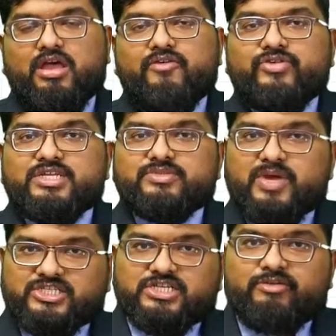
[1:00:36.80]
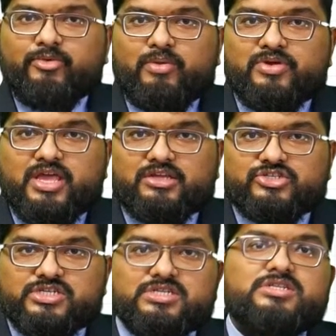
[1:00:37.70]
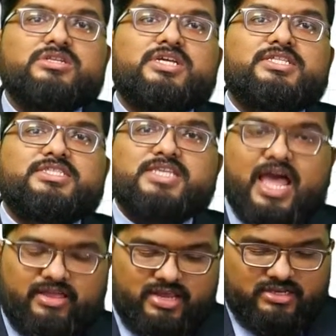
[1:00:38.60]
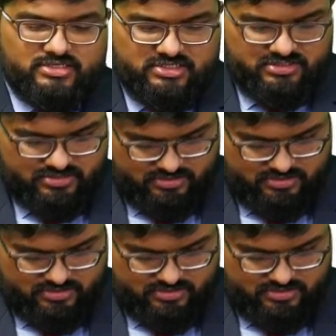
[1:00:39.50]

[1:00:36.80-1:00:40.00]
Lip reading: If it is vegetative propagation, it's direct